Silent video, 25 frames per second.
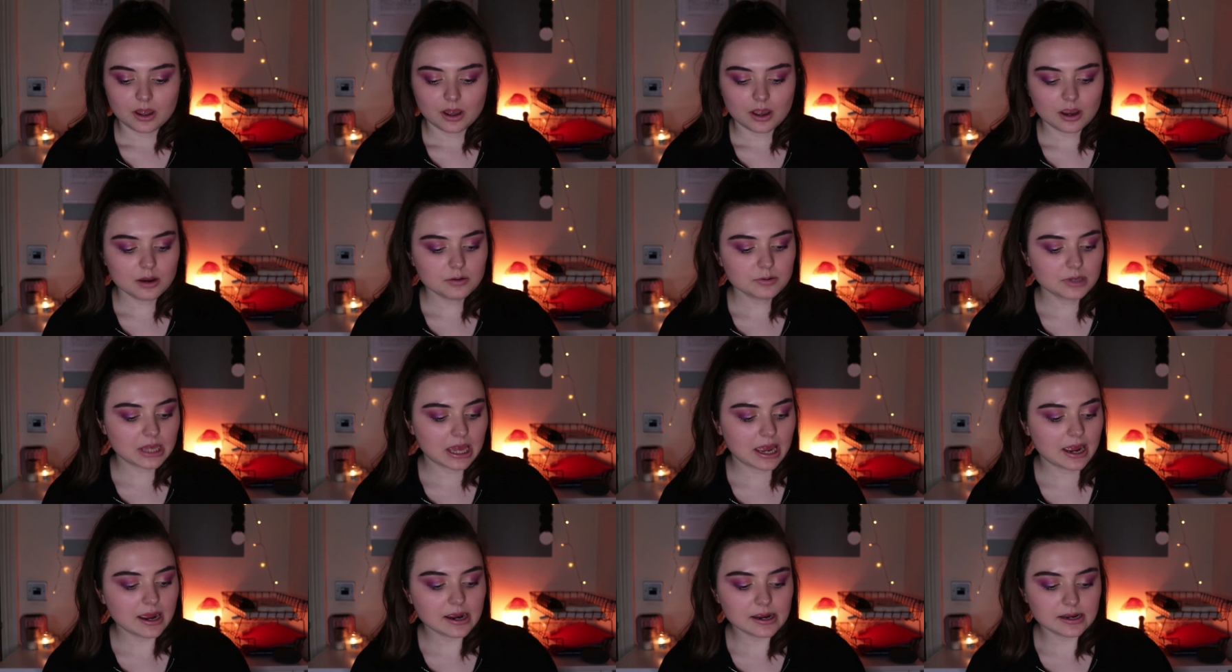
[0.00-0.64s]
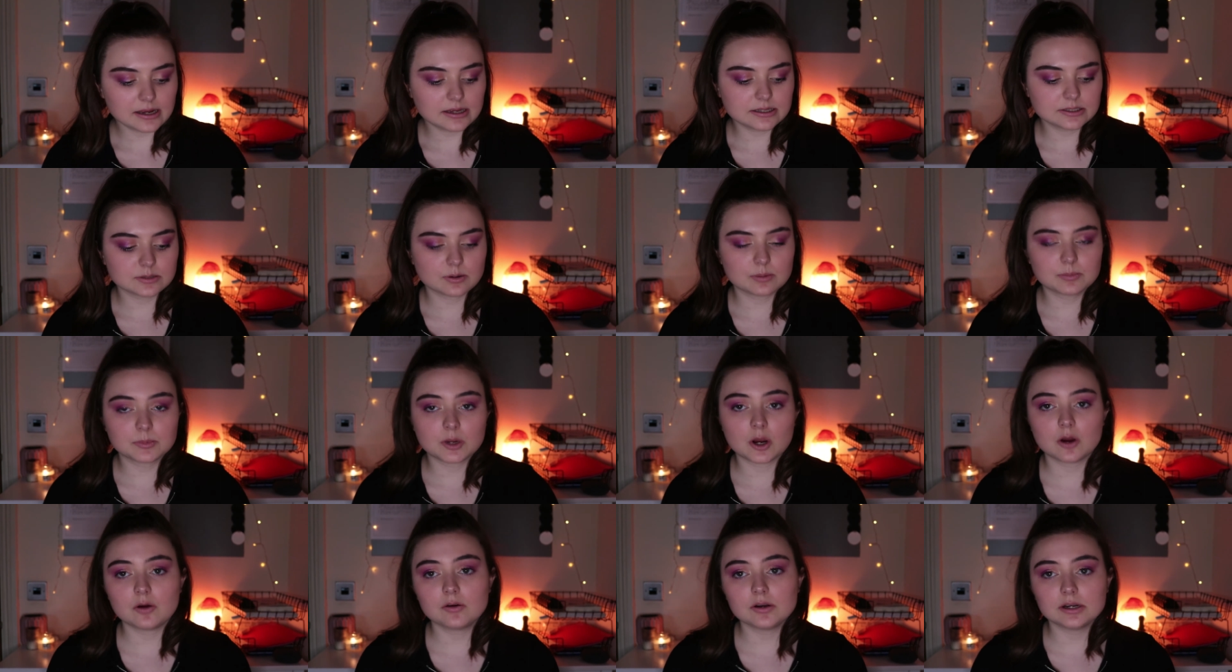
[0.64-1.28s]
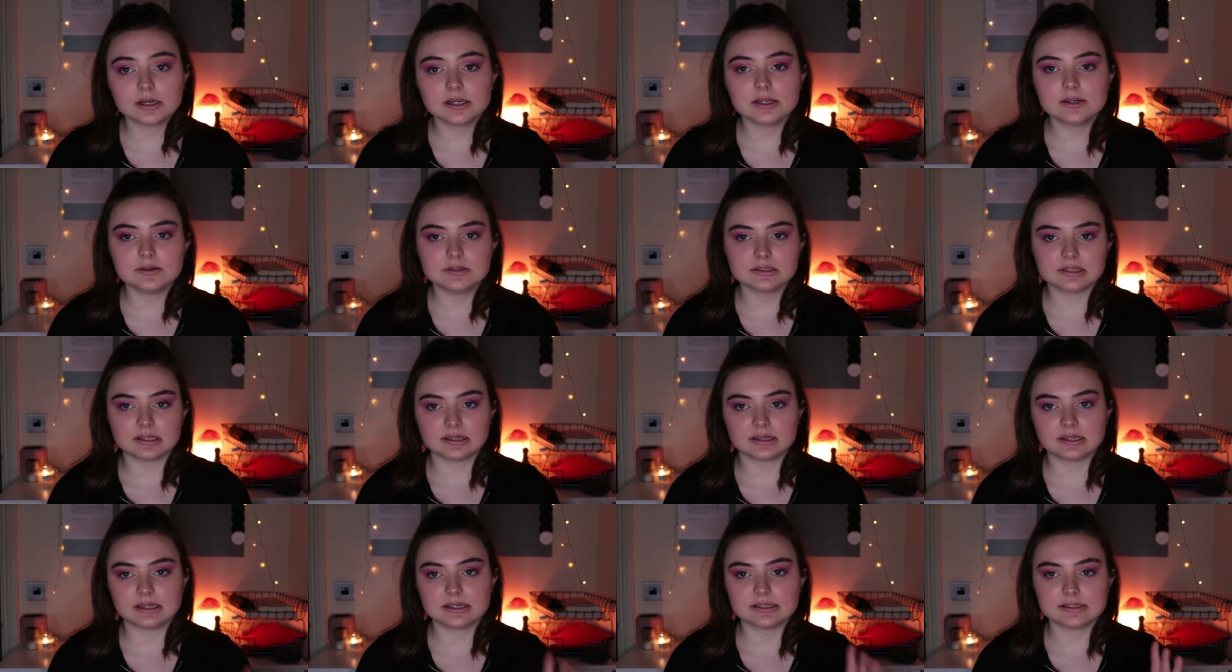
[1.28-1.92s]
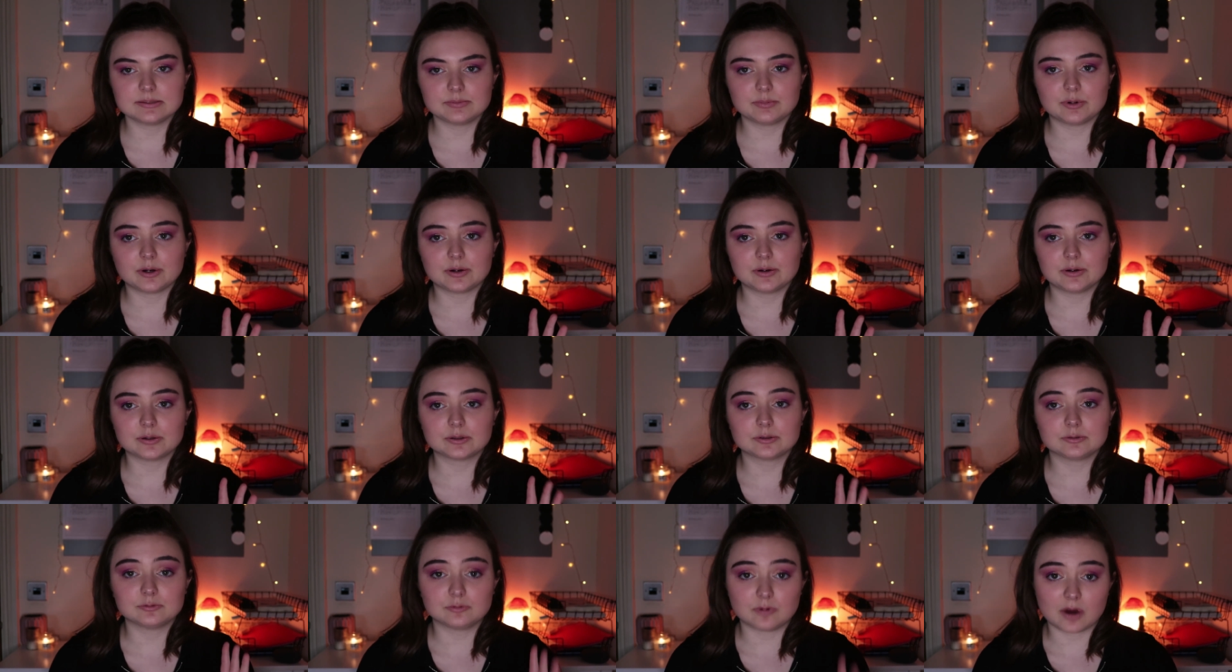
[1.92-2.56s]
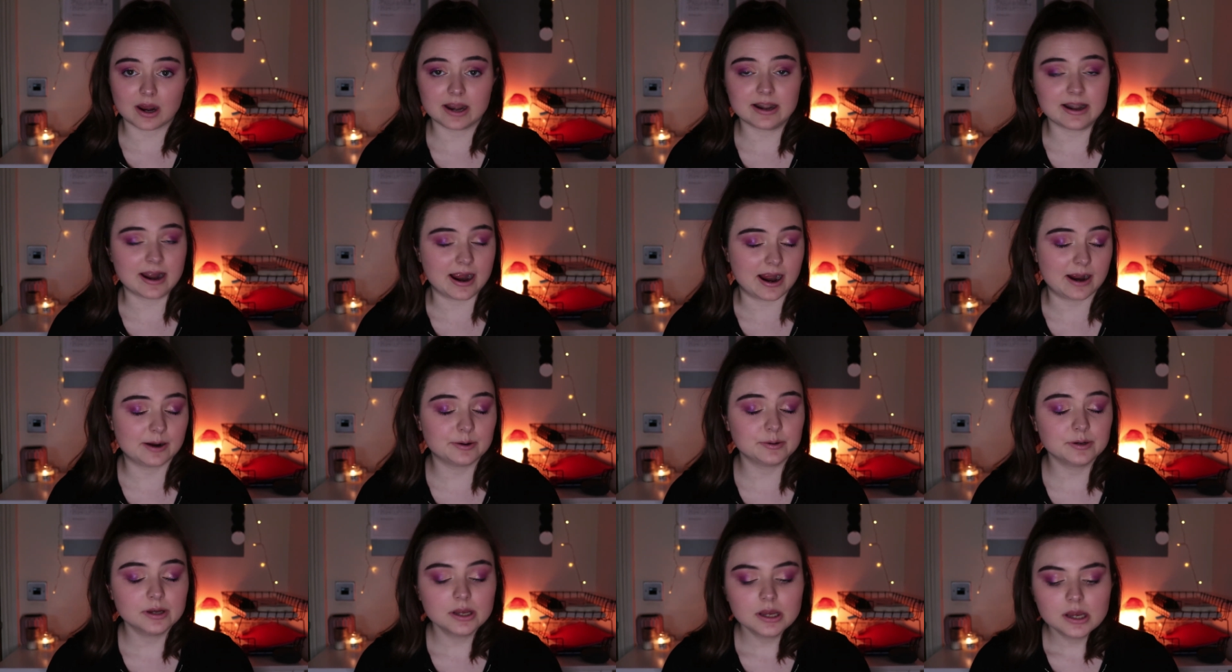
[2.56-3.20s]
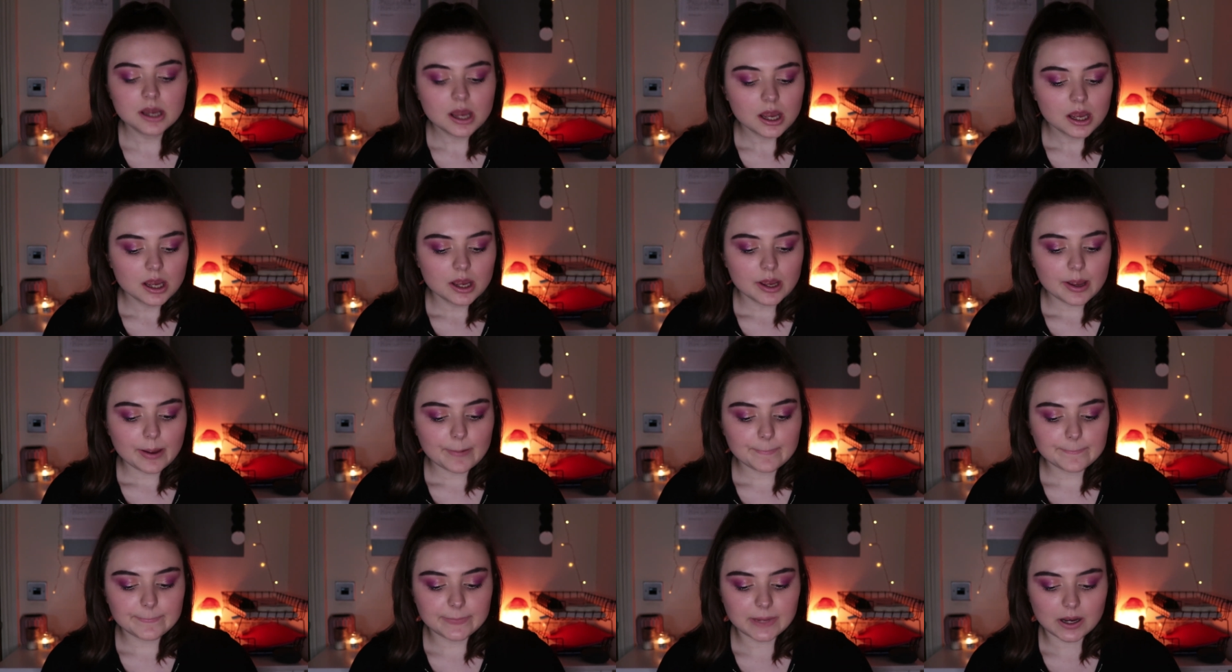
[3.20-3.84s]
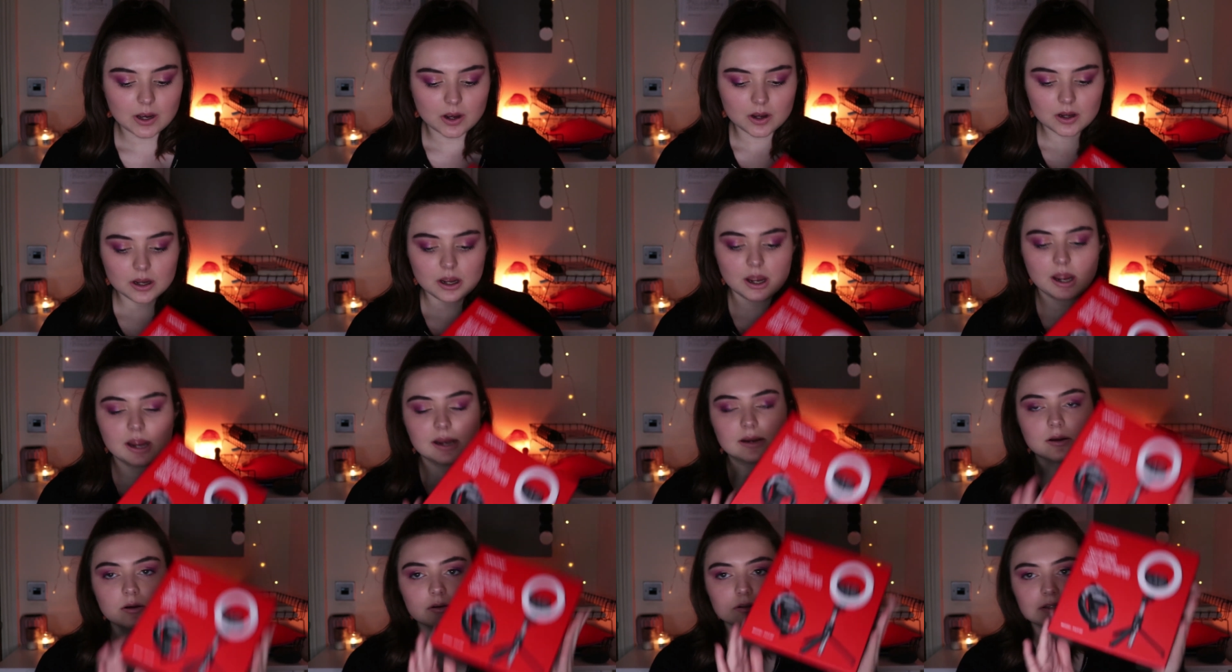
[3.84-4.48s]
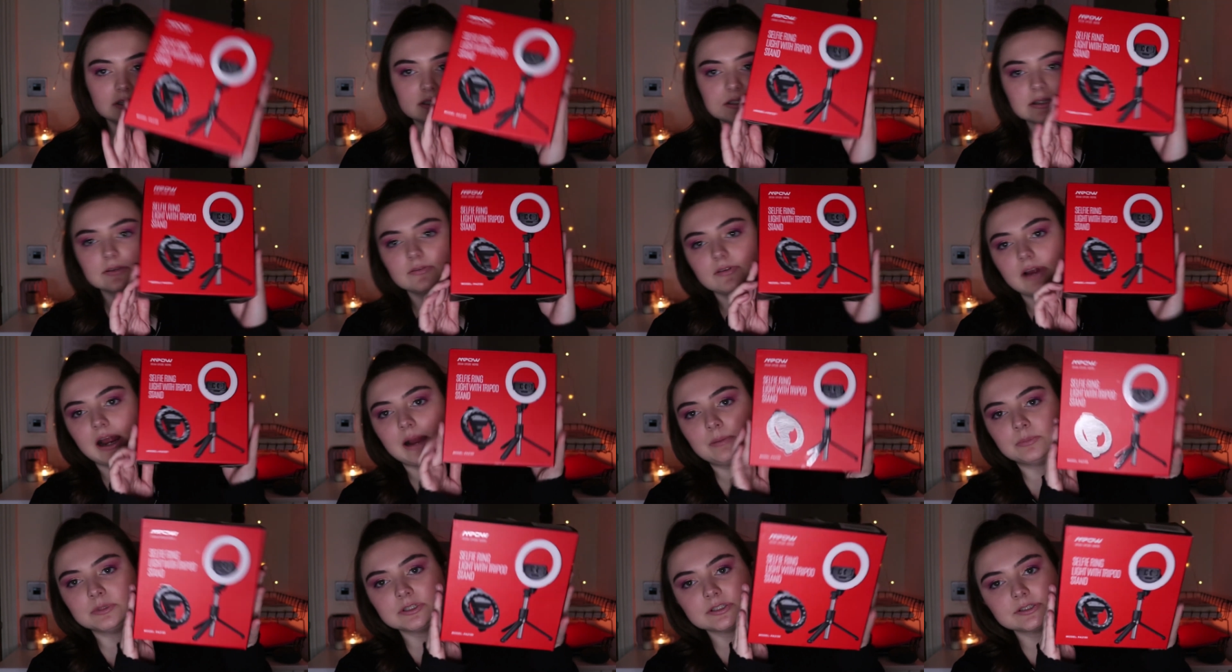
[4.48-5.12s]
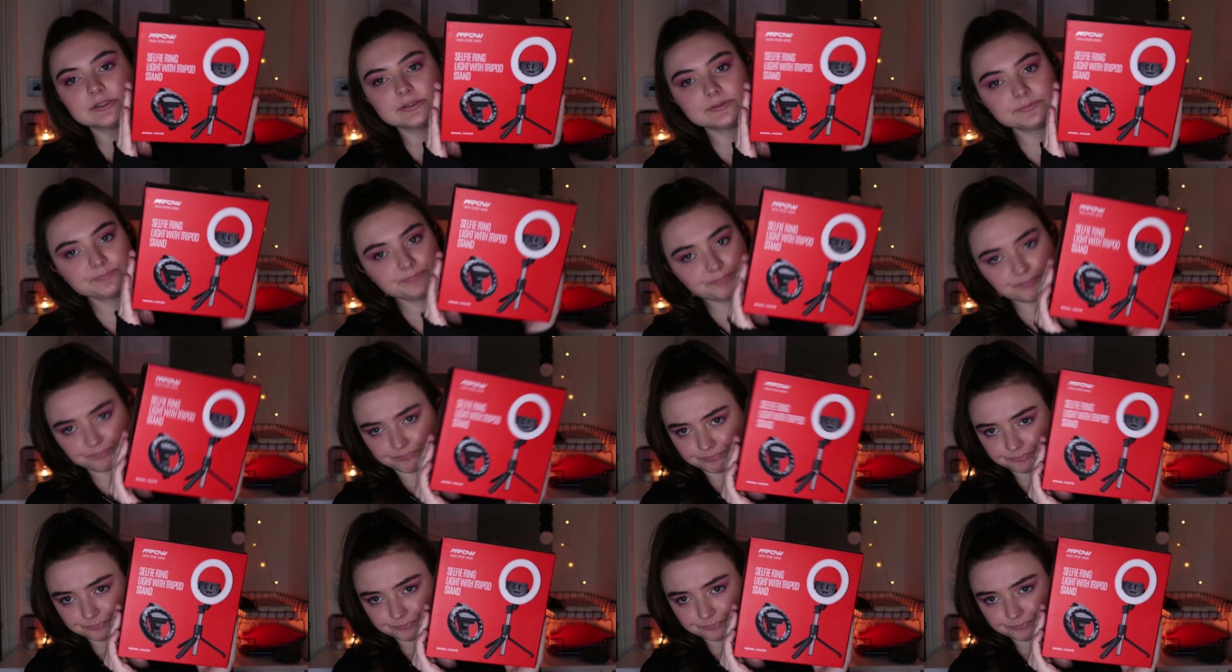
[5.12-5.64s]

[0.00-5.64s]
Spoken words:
Okay, so I'm currently using this product right now, but I got these off Amazon.